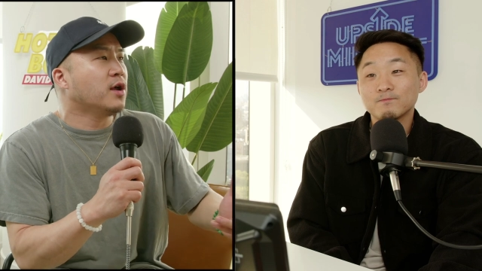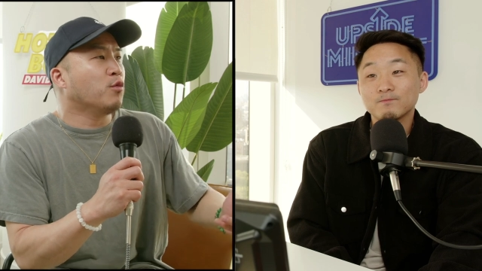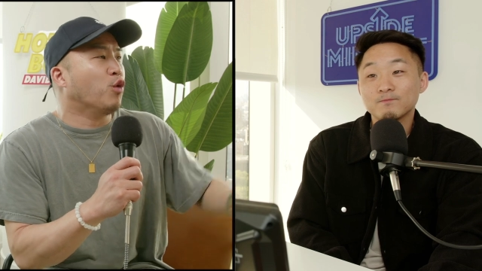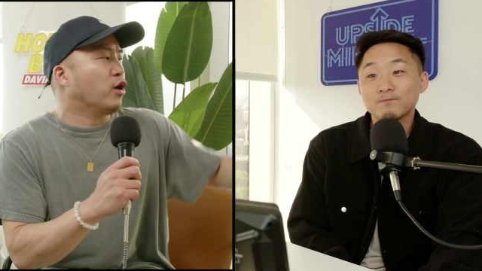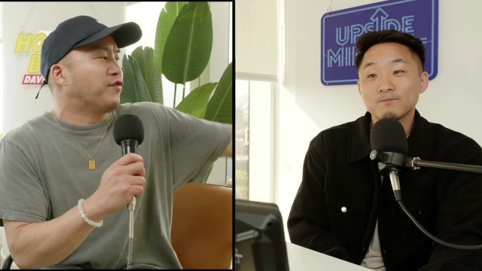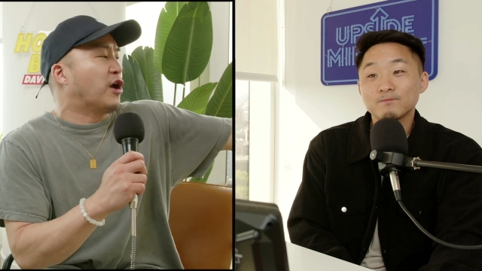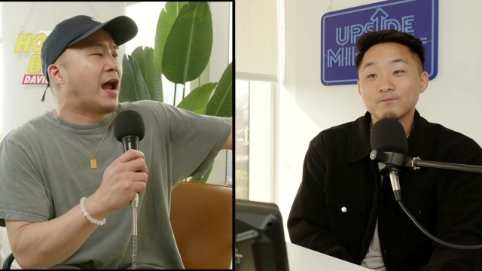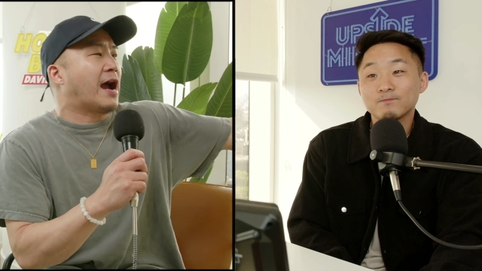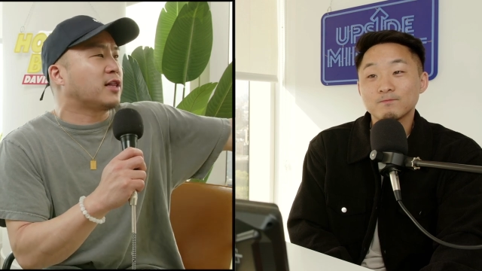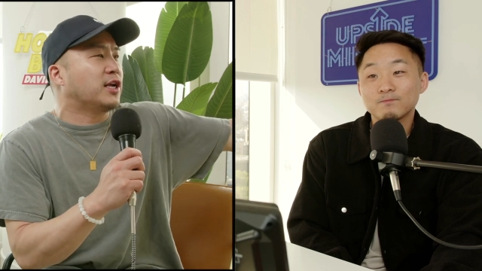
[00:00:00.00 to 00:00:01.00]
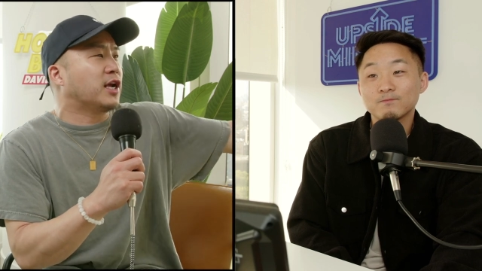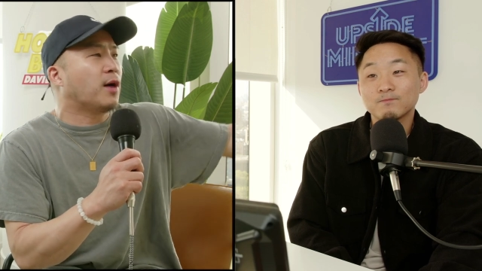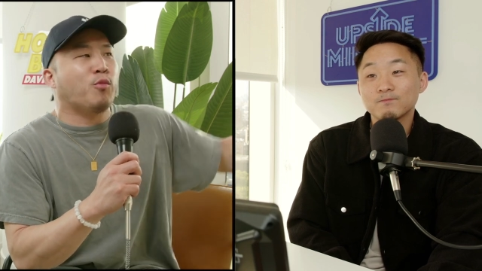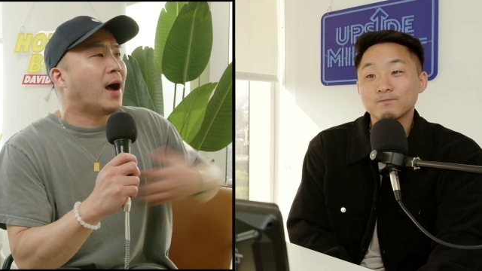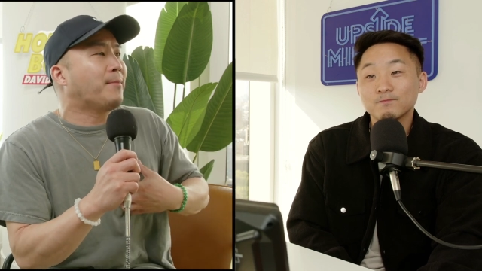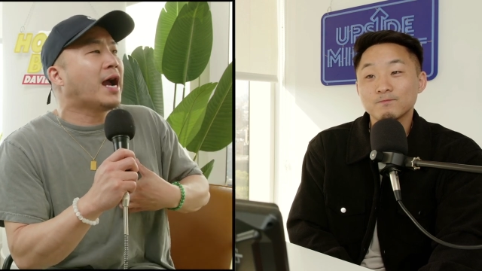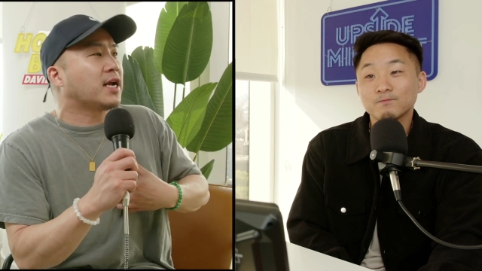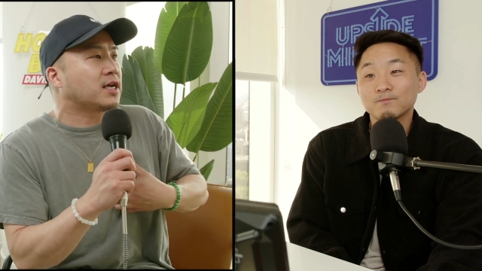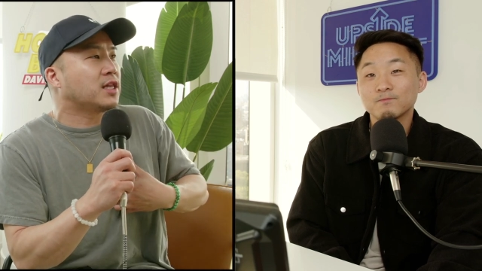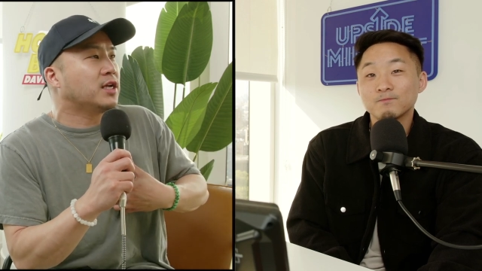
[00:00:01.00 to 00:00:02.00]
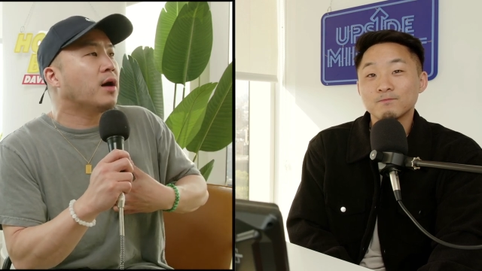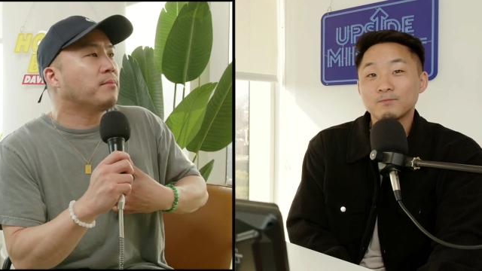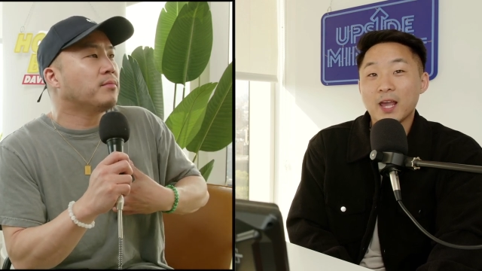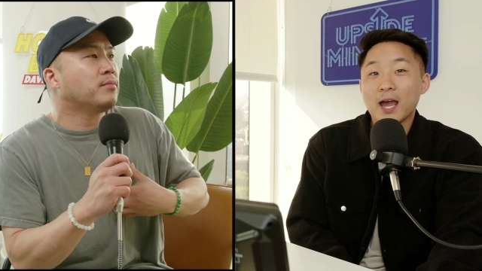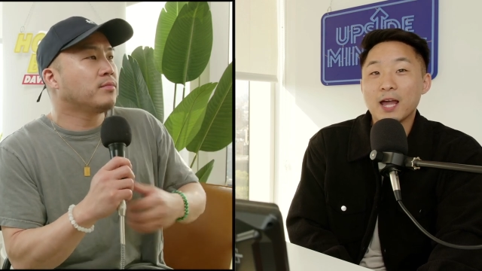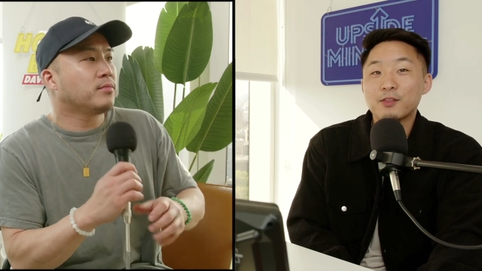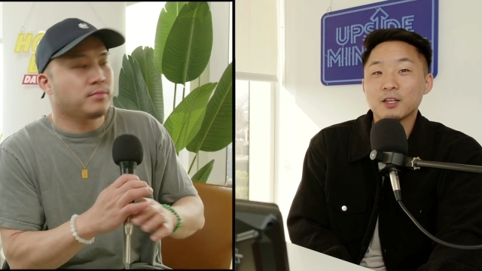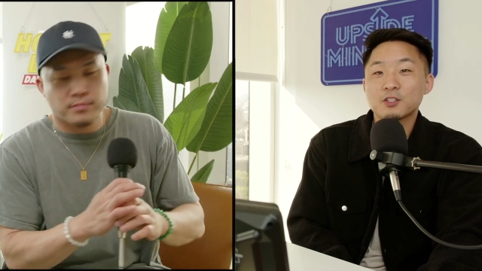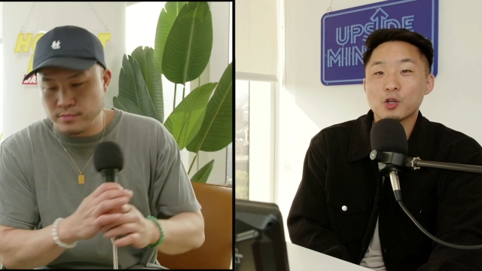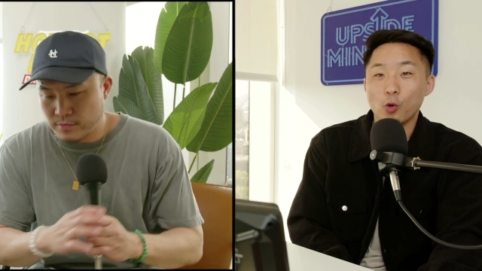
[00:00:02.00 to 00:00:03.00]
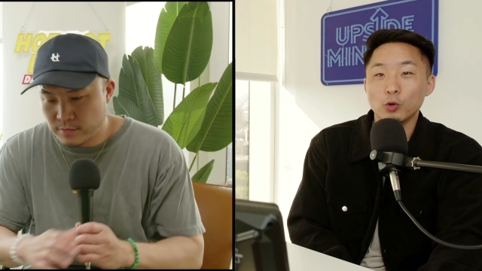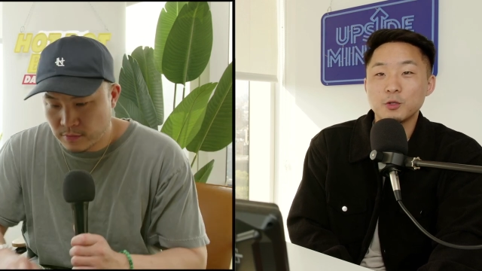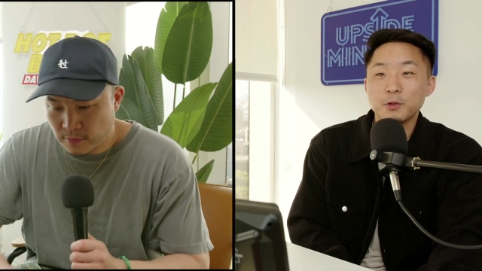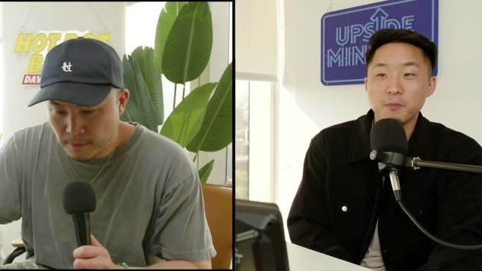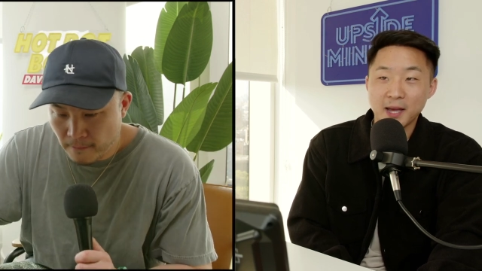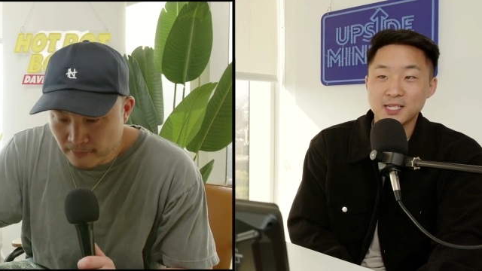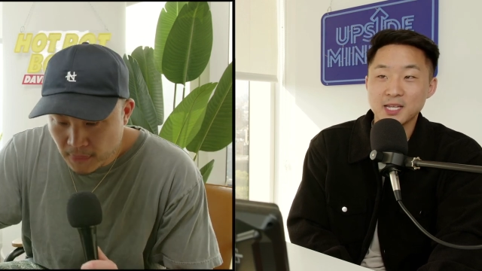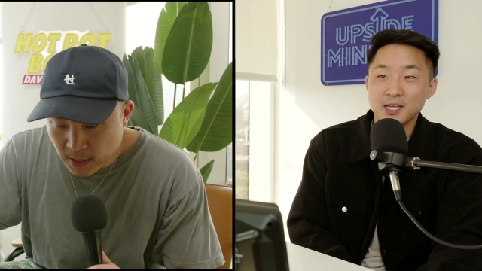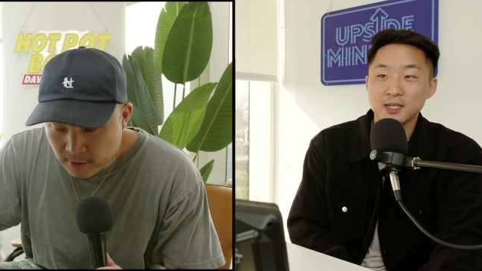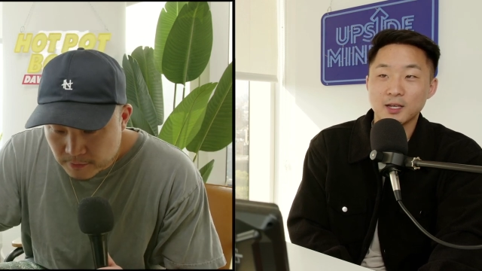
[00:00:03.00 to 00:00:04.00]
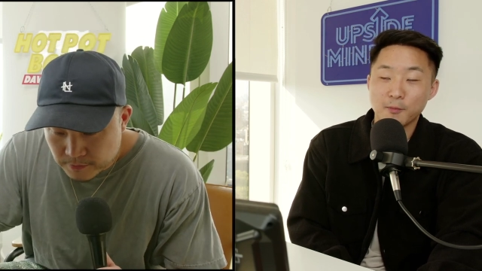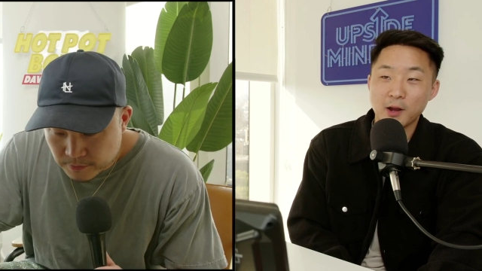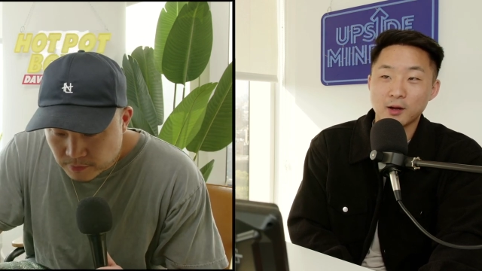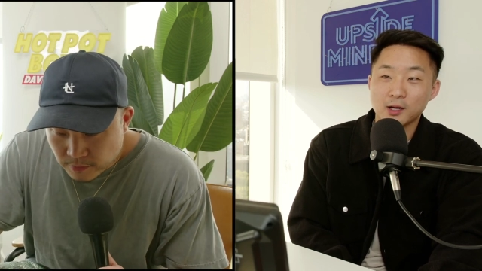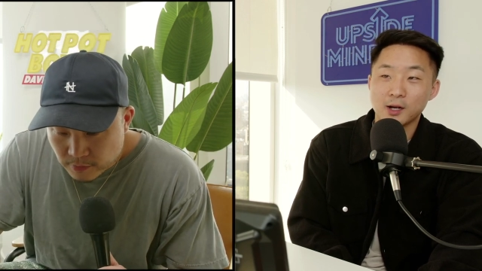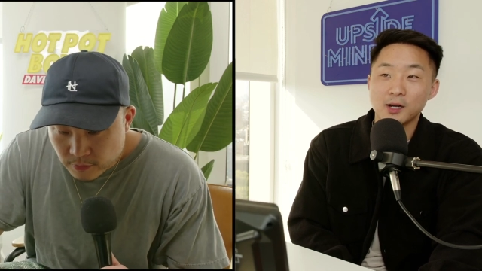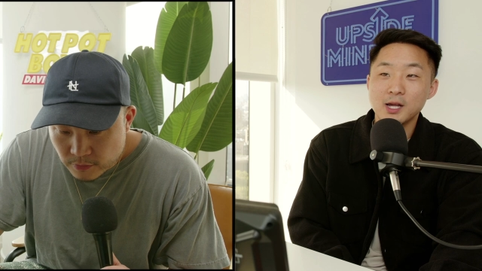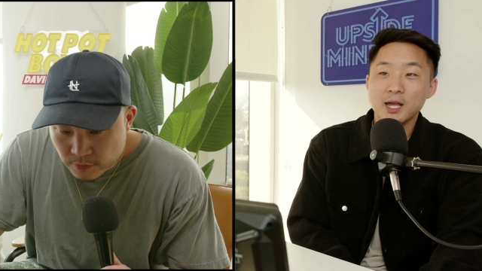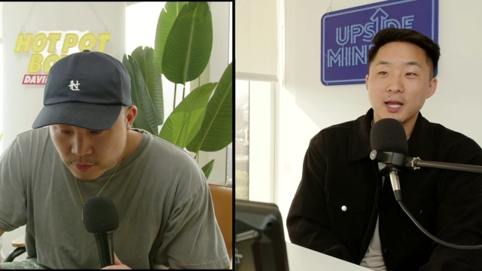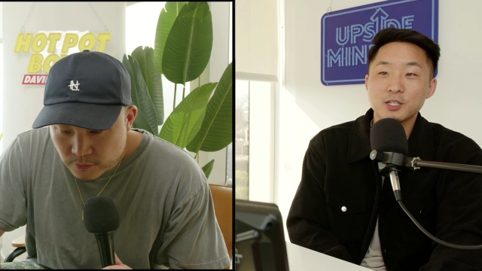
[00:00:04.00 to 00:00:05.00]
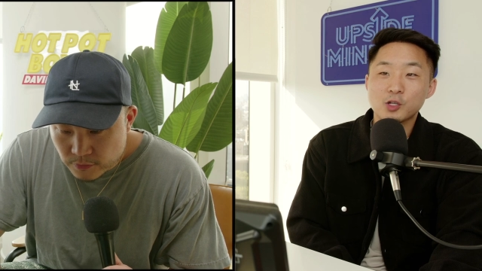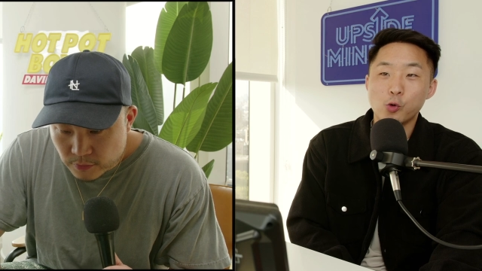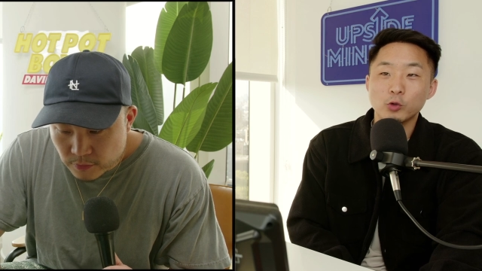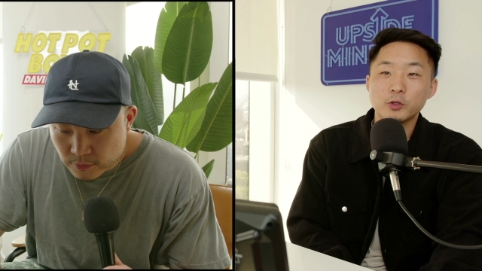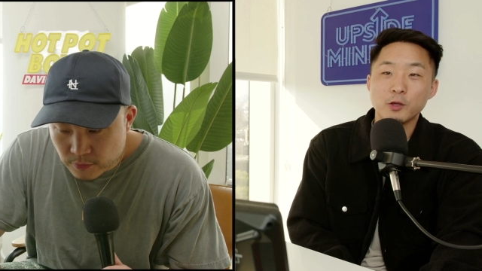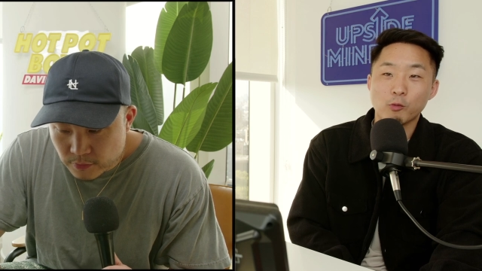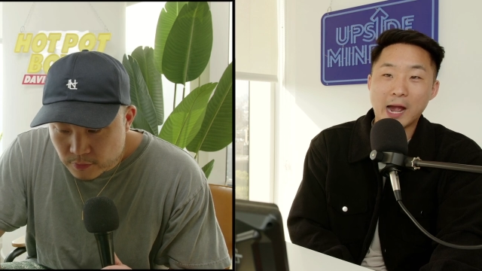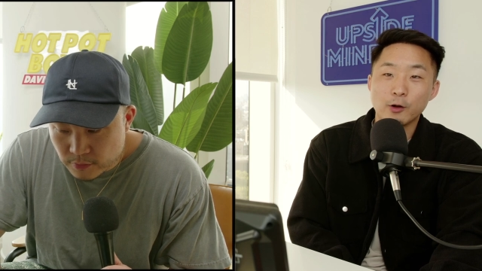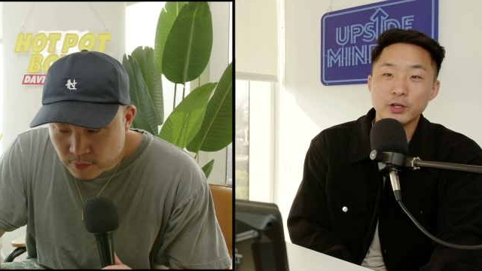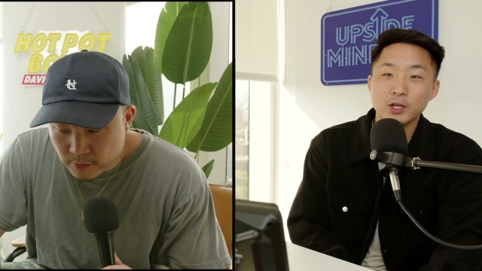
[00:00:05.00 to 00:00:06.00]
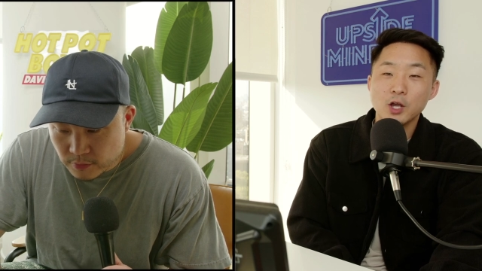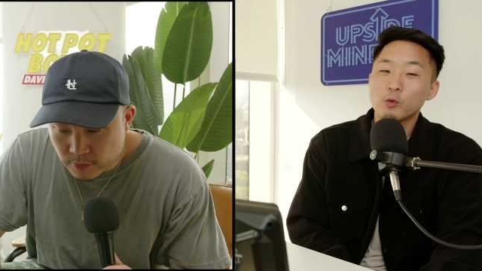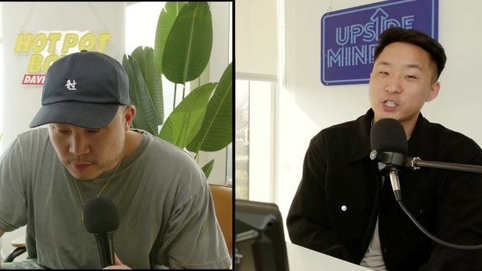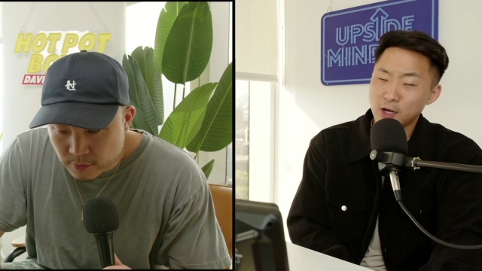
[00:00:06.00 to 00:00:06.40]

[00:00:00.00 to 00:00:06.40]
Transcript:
Speaker 1: well, if they're not cleaning up, why am I gonna clean up?
Speaker 2: Yeah, I think it's cool to be messy in America, and it's cool to be rowdy, which I